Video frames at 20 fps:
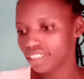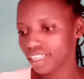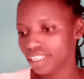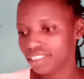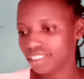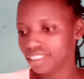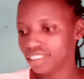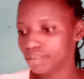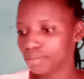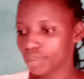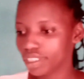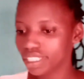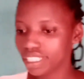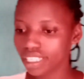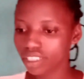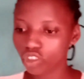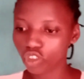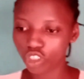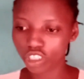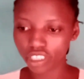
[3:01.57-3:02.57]
trend in
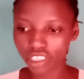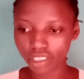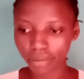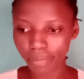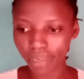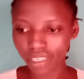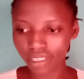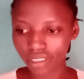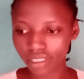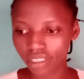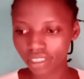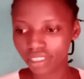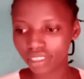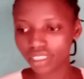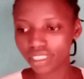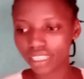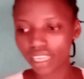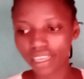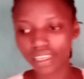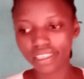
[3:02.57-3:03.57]
modern treatment,
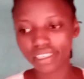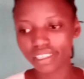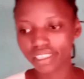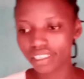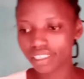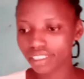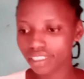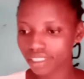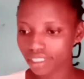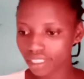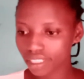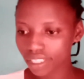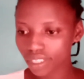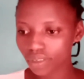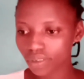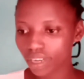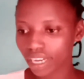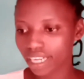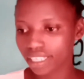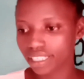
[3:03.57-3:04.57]
there is
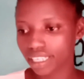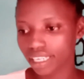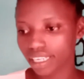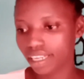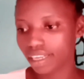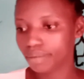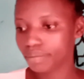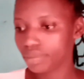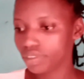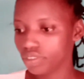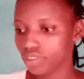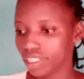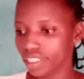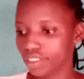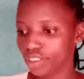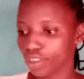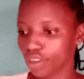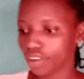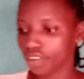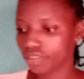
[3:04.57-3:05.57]
still an alarming
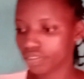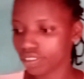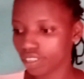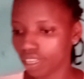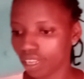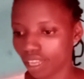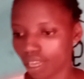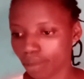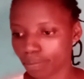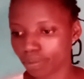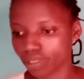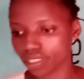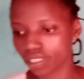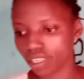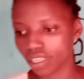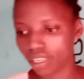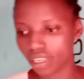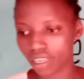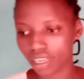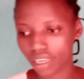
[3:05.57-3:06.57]
rate of relapse
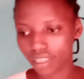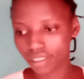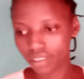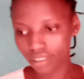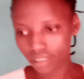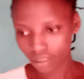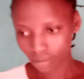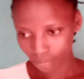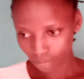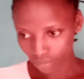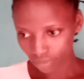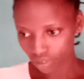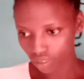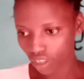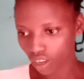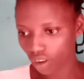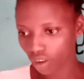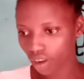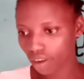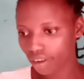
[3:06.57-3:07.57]
and
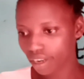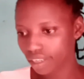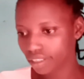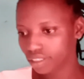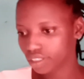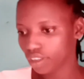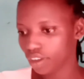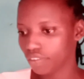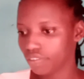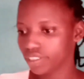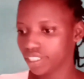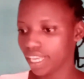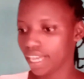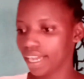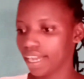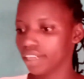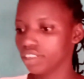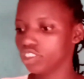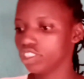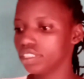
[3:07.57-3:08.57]
reoccurrence of
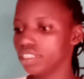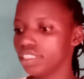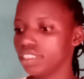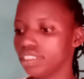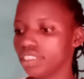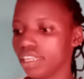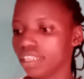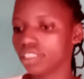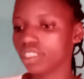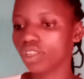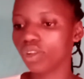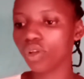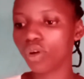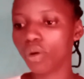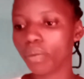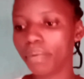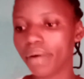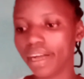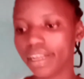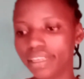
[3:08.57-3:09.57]
psychiatric illness
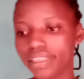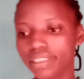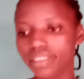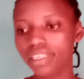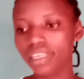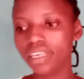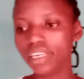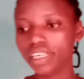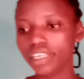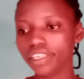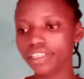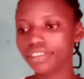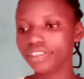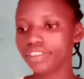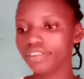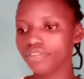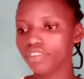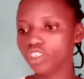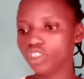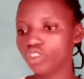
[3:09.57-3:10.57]
globally.
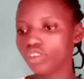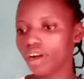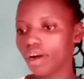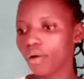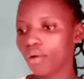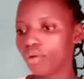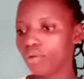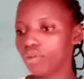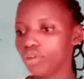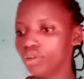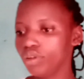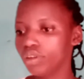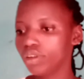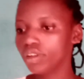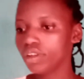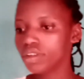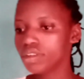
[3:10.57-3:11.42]
Individuals